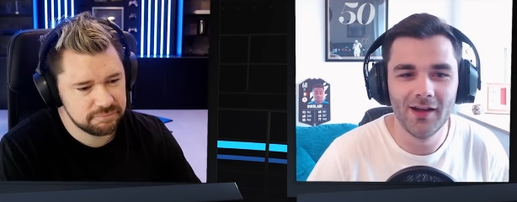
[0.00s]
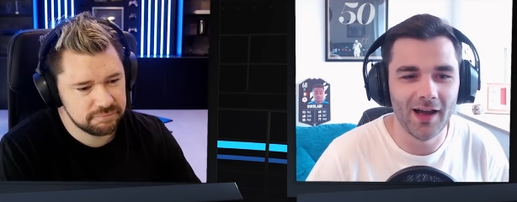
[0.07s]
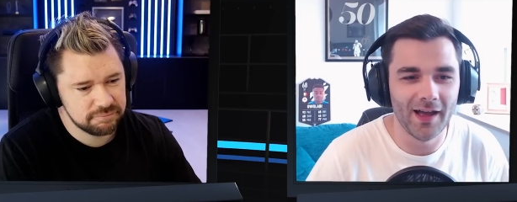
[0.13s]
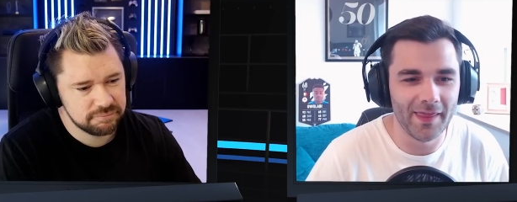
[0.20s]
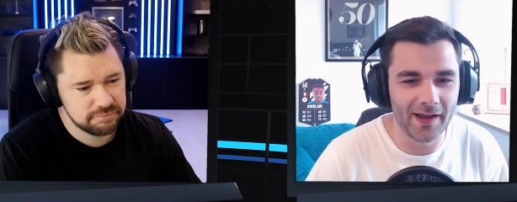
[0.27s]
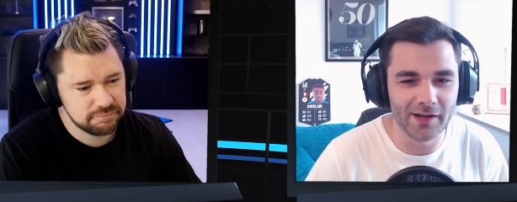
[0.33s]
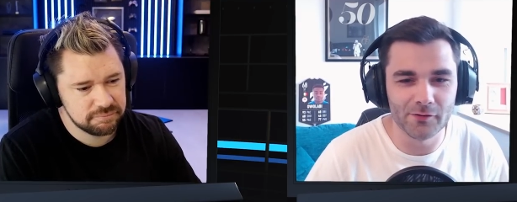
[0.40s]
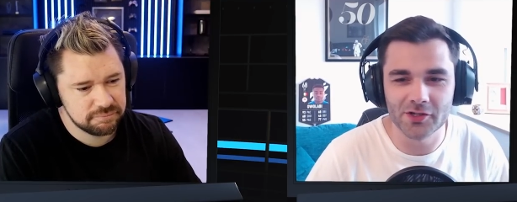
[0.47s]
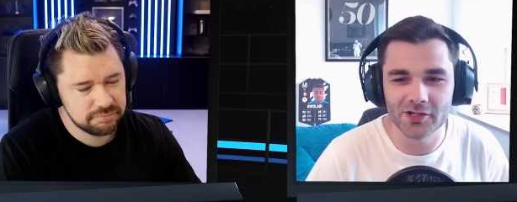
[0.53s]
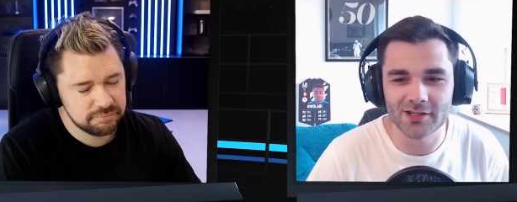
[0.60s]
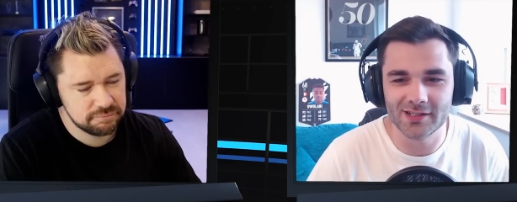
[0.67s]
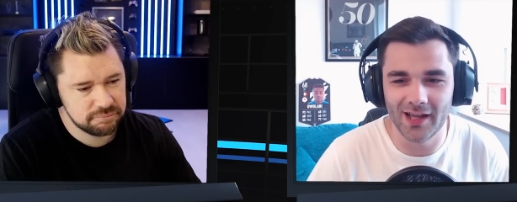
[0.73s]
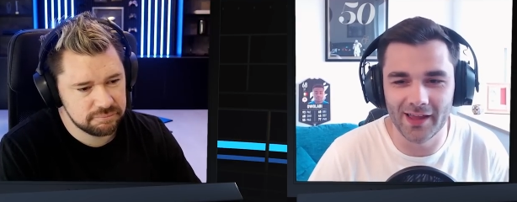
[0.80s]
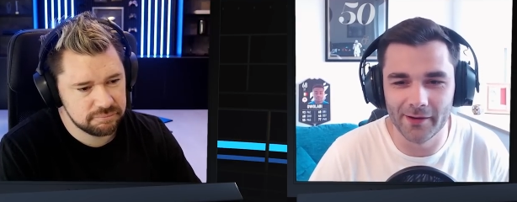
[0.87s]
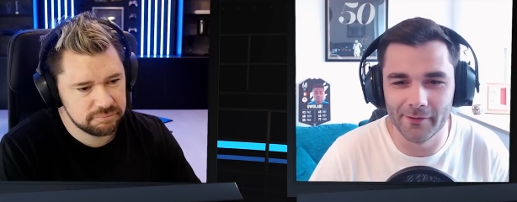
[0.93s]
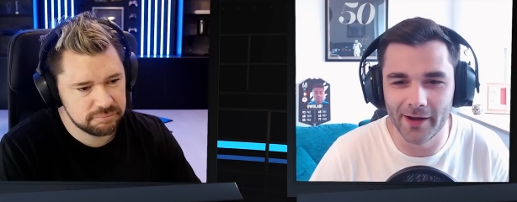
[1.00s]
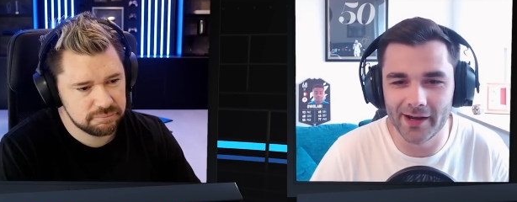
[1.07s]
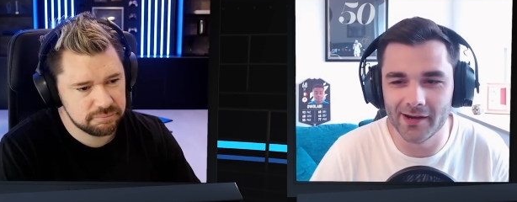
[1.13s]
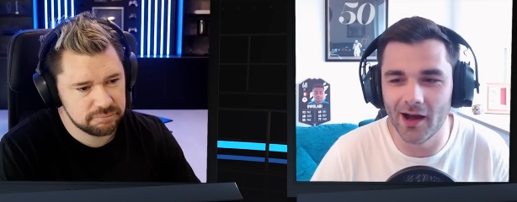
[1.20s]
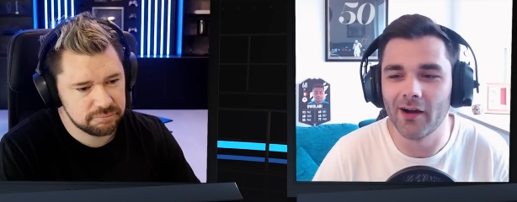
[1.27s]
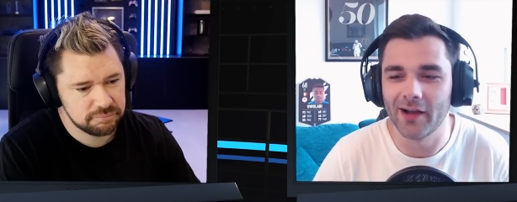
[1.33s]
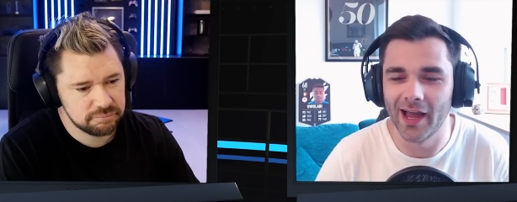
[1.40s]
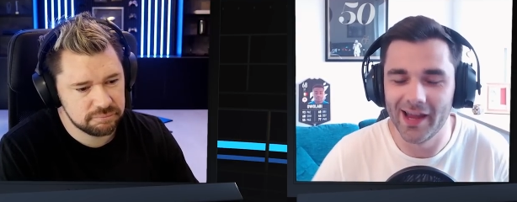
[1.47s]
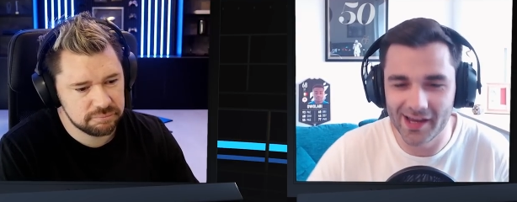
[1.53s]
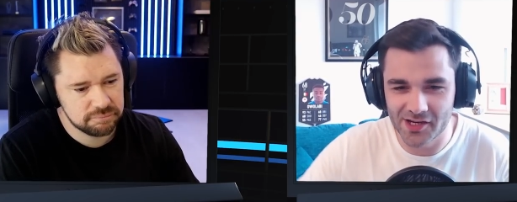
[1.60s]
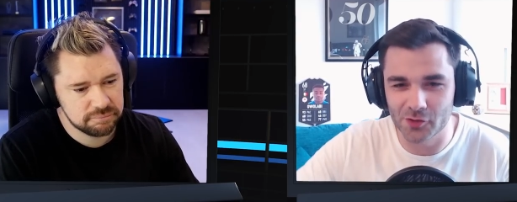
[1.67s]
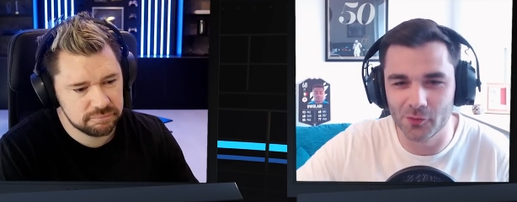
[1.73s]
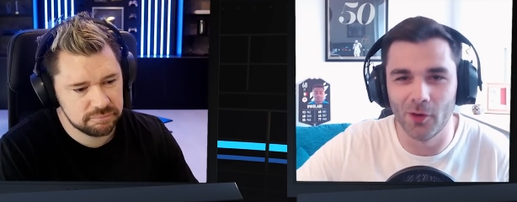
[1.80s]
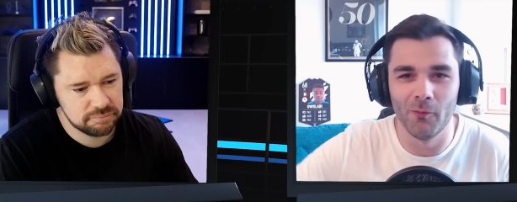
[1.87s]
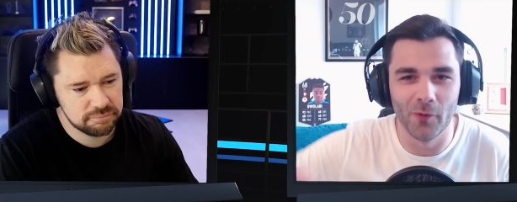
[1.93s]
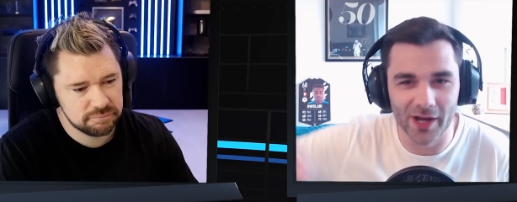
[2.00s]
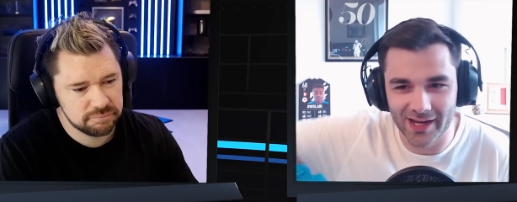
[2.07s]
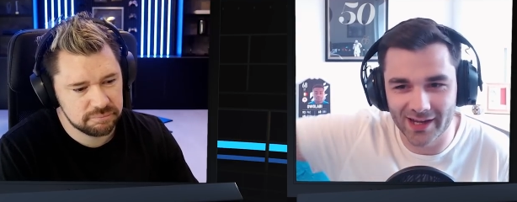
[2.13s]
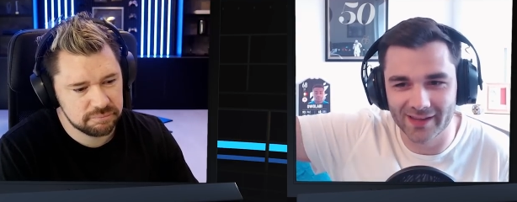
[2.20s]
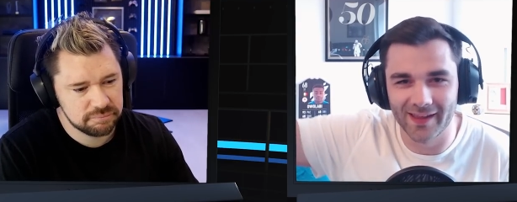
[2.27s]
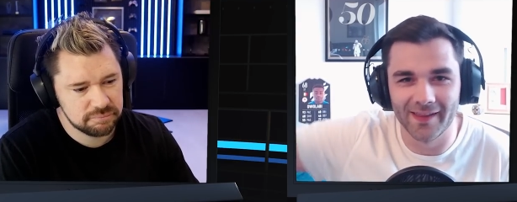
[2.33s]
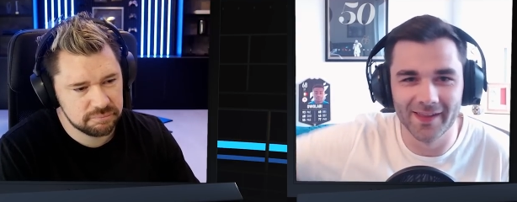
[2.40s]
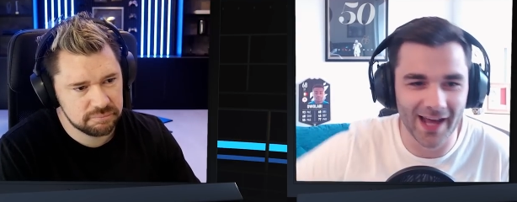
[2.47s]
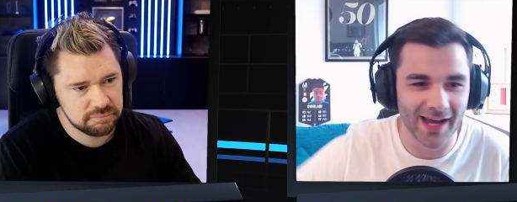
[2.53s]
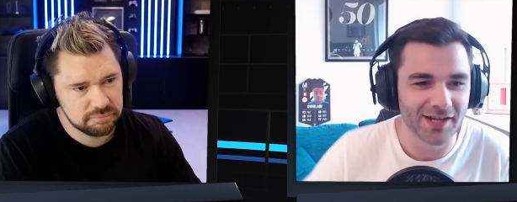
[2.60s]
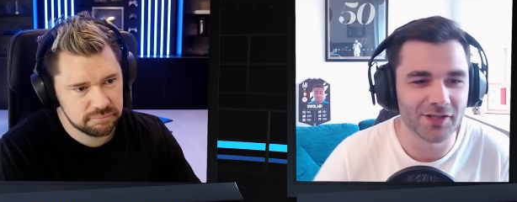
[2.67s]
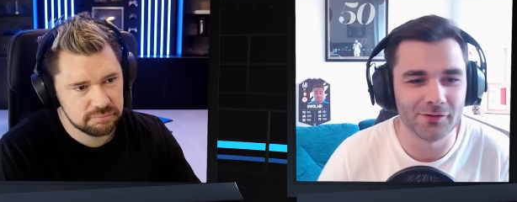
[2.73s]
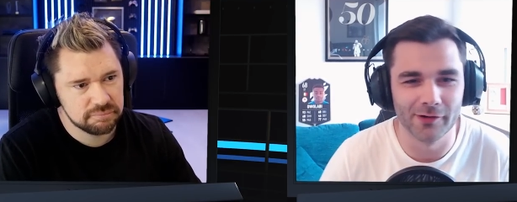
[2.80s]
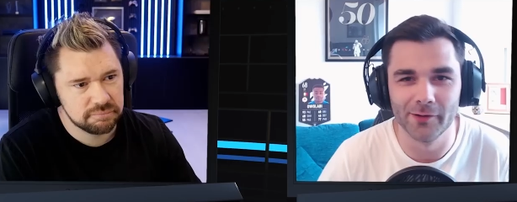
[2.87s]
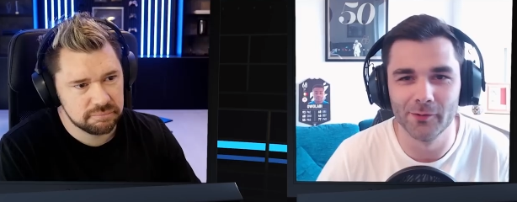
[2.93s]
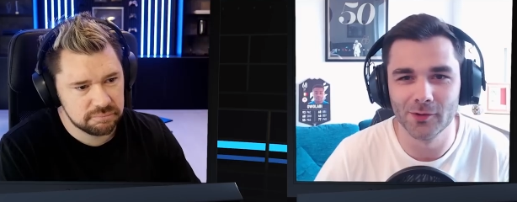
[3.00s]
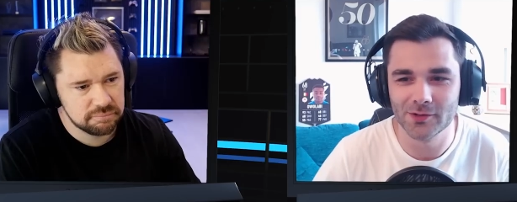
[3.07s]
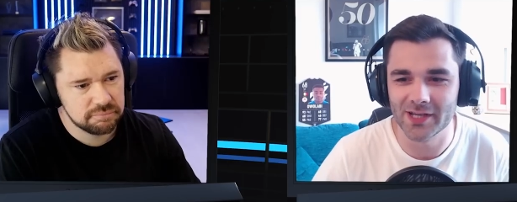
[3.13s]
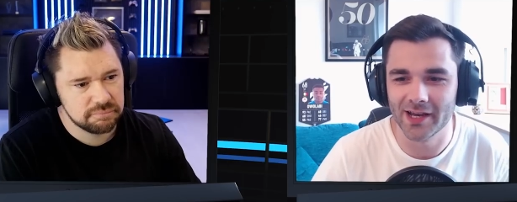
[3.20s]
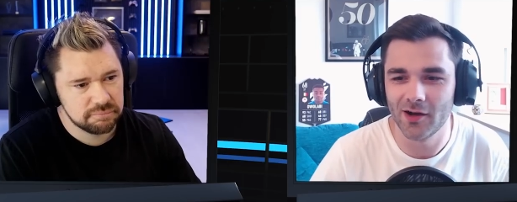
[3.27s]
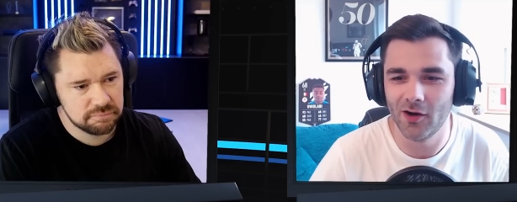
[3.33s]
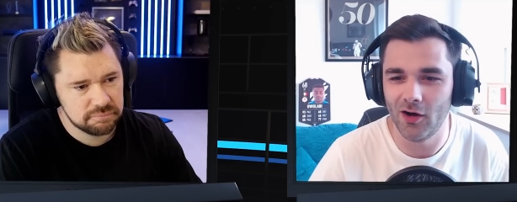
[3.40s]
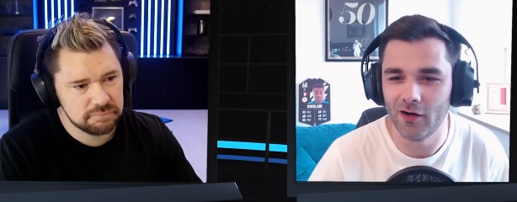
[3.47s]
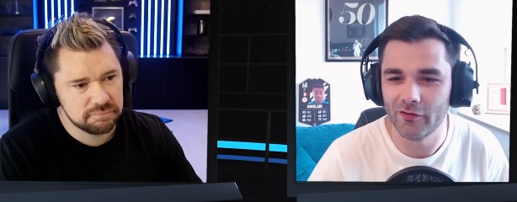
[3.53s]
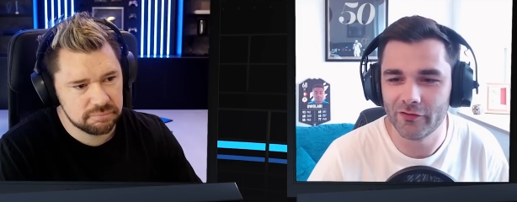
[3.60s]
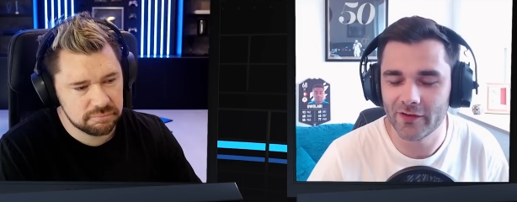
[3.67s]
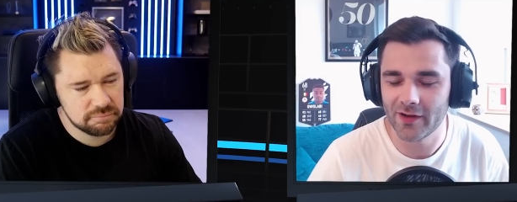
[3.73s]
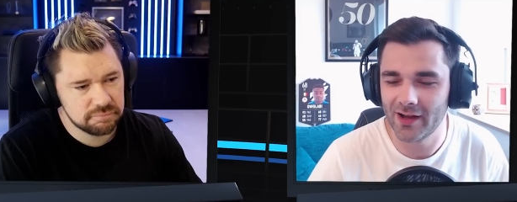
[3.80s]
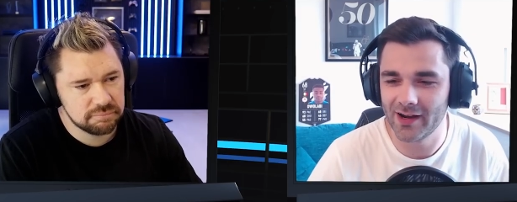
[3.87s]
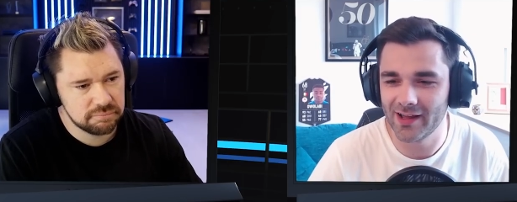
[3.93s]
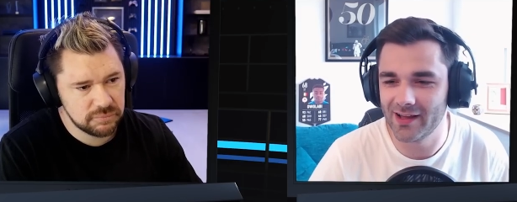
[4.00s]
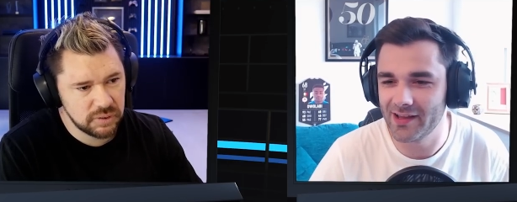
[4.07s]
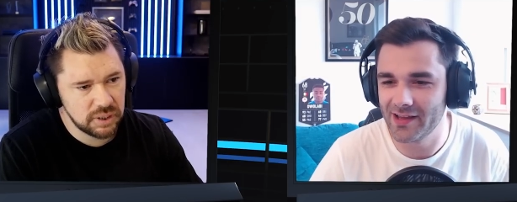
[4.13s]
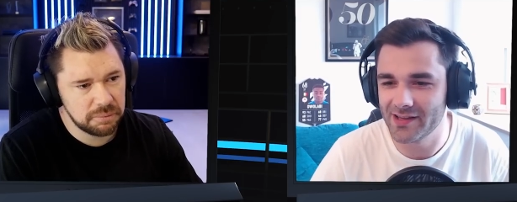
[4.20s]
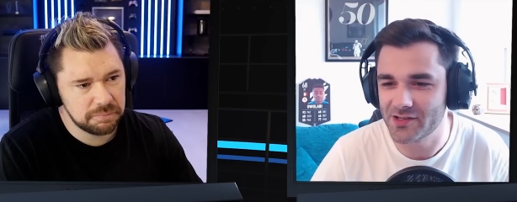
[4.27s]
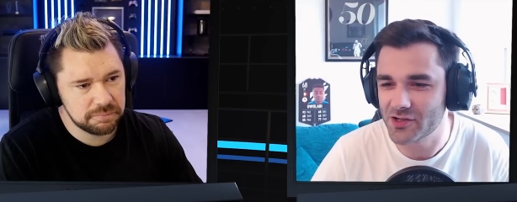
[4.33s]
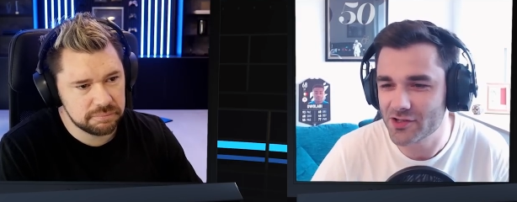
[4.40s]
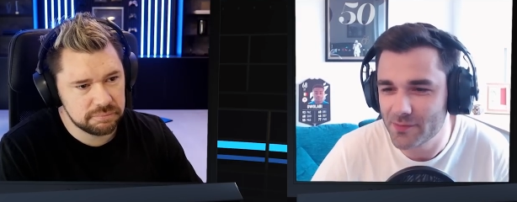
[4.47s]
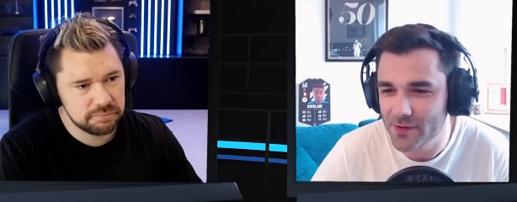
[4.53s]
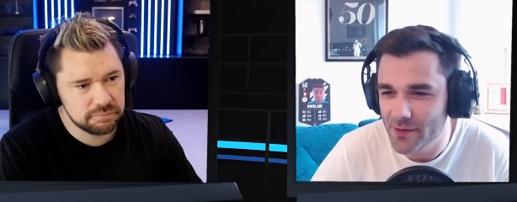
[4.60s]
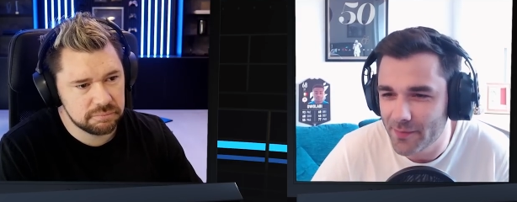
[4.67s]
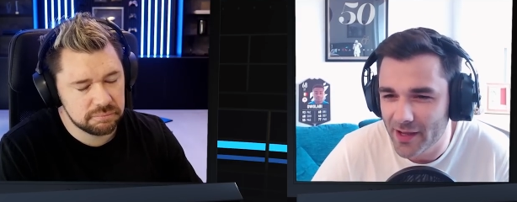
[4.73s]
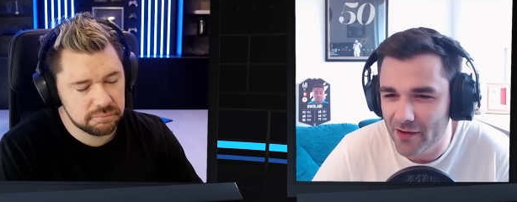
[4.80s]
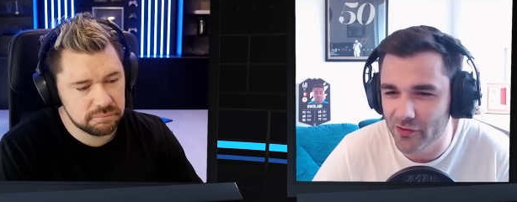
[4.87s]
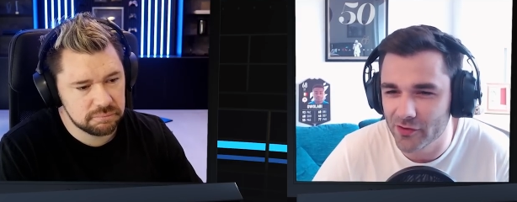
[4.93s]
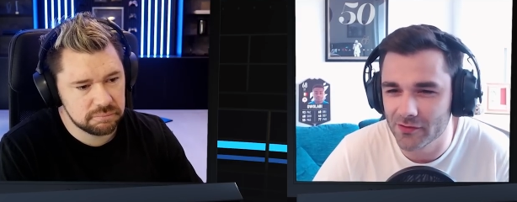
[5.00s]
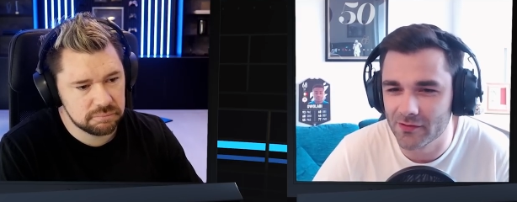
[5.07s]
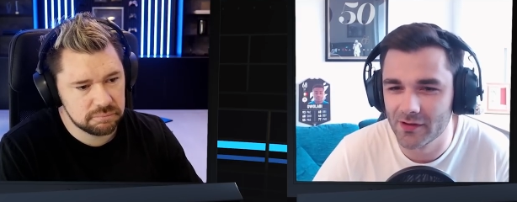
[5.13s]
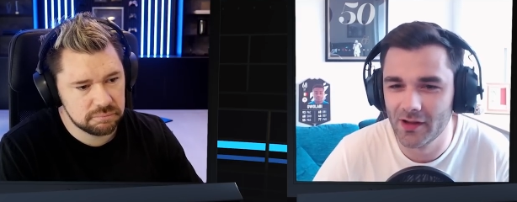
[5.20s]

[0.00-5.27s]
Speaker 1: And then it was just like they went, okay, here's your 1 week, and then the next three will take off. And that, It's just been a bit of an